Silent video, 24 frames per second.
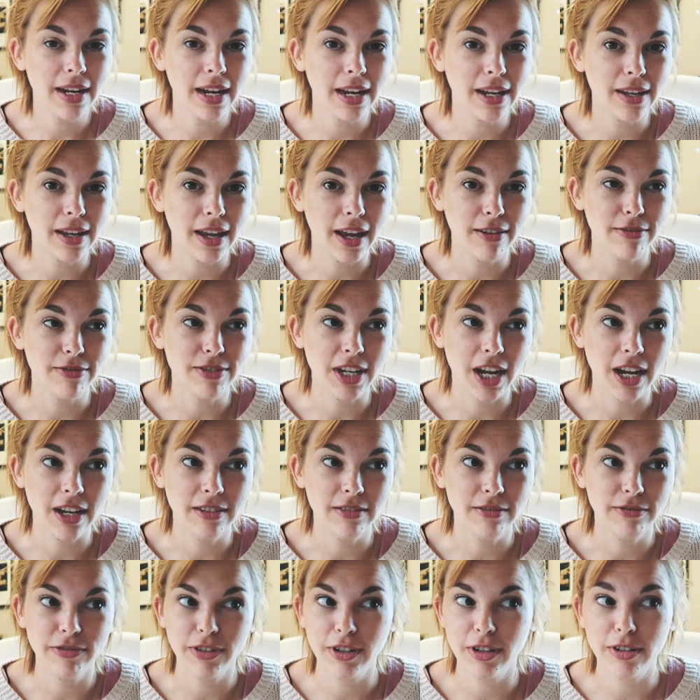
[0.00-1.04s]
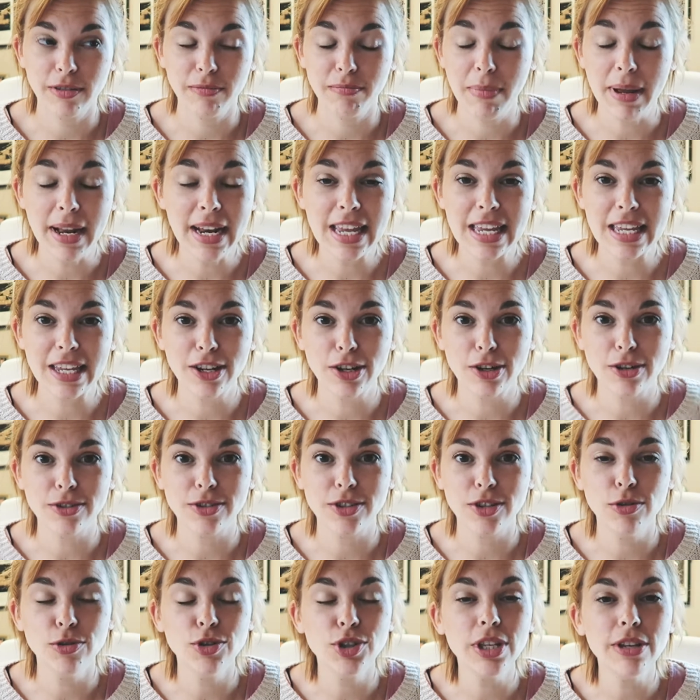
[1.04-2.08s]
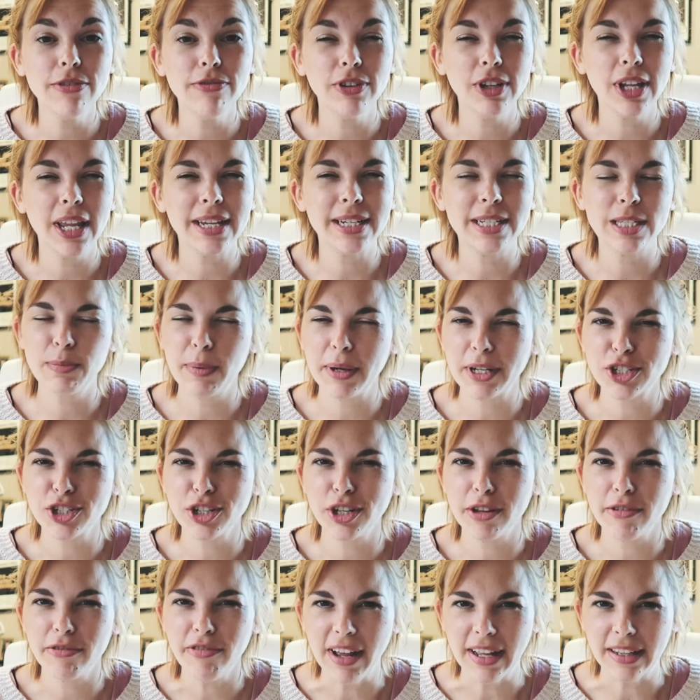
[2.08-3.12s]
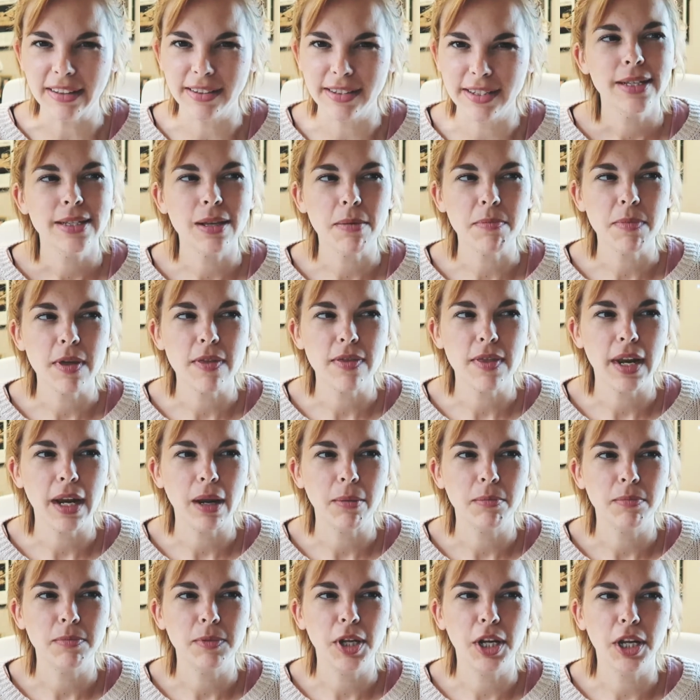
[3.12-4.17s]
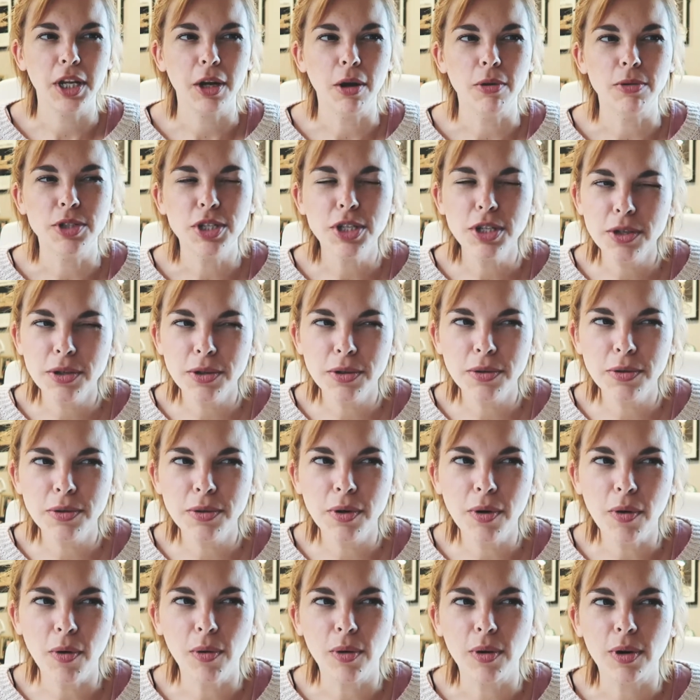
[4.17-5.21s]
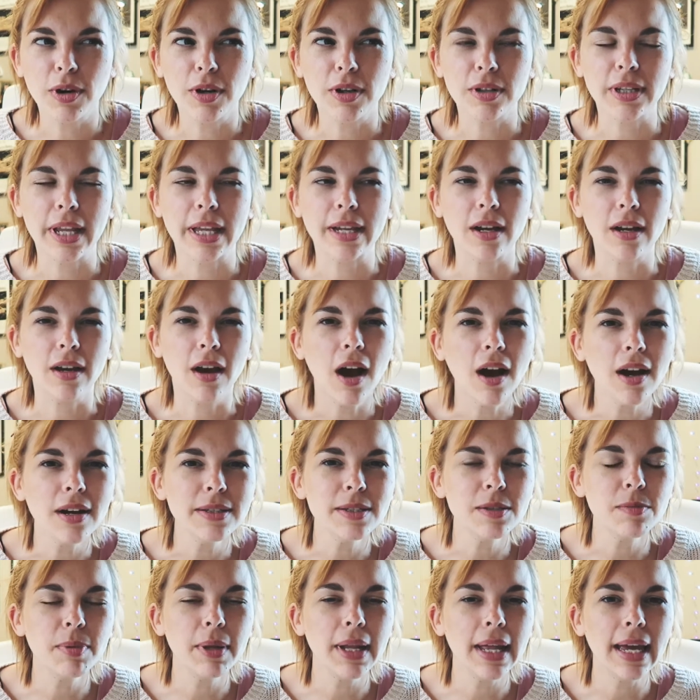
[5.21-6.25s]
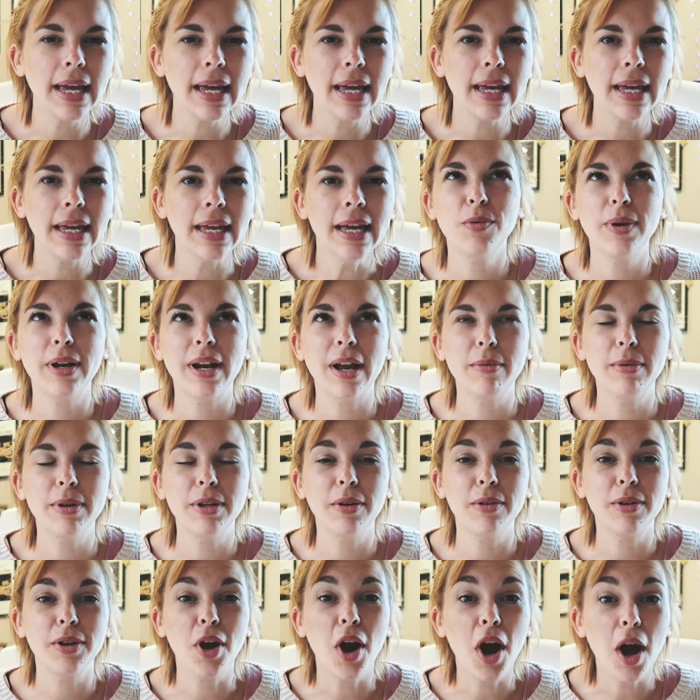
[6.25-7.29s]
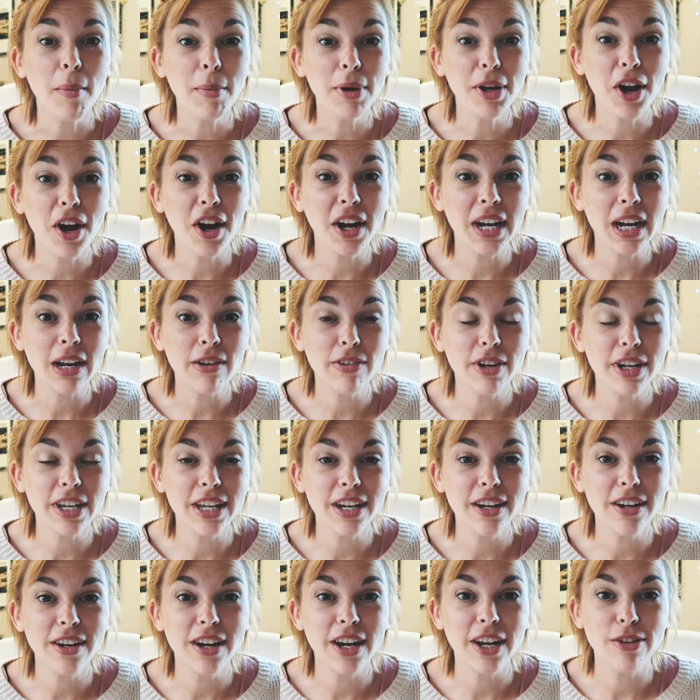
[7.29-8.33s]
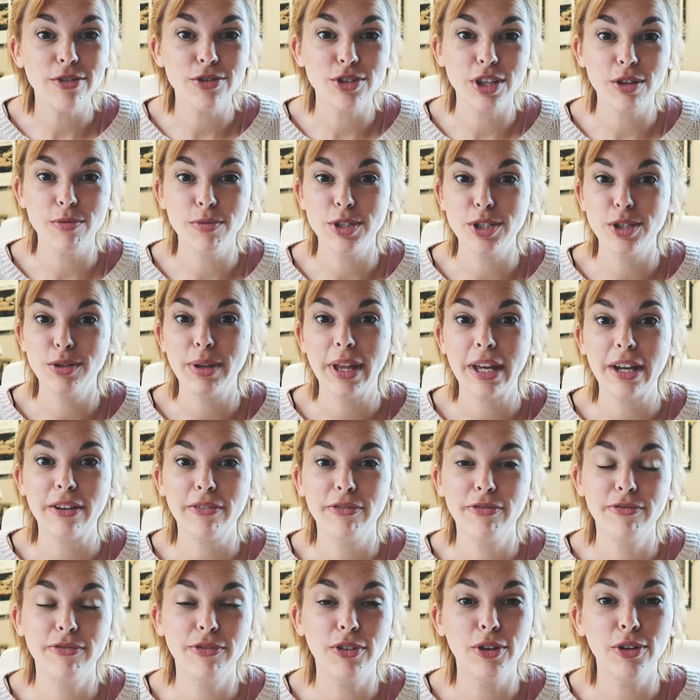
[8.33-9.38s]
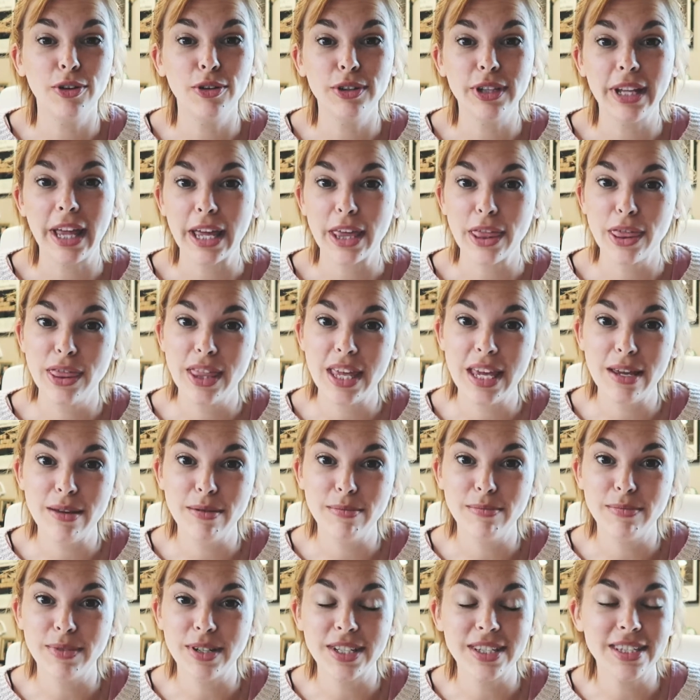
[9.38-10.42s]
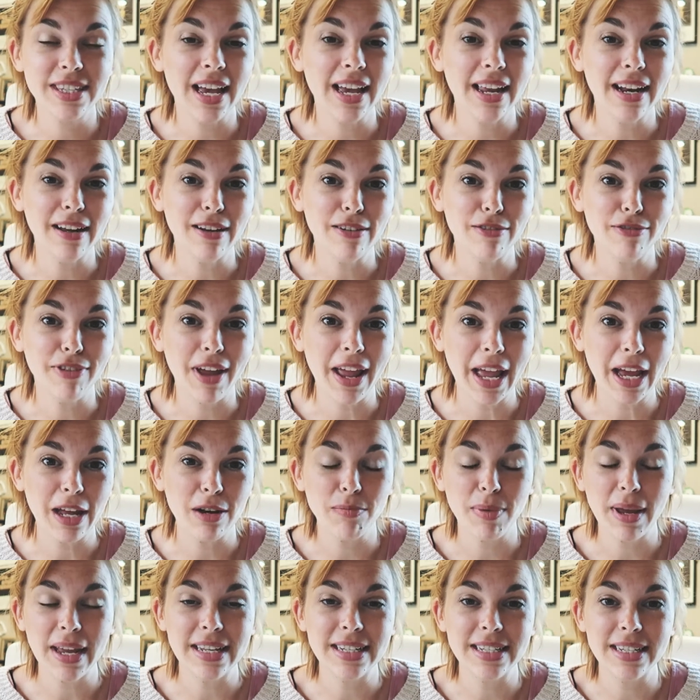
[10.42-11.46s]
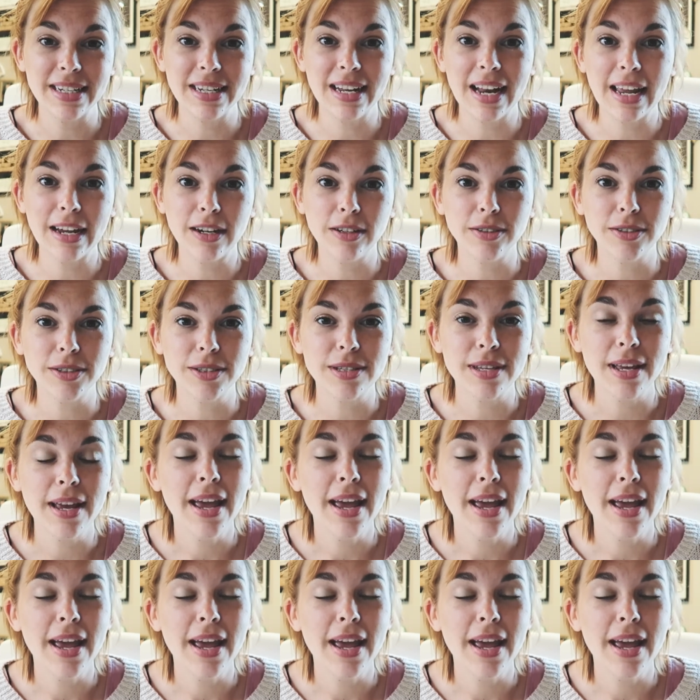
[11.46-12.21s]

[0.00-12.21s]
I have done for many years, usually for like special events, something that I'm gonna go do, or like a cosplay. When I would go to Comic-Con every year, I usually would do like a full like themed set of hand-painted nails.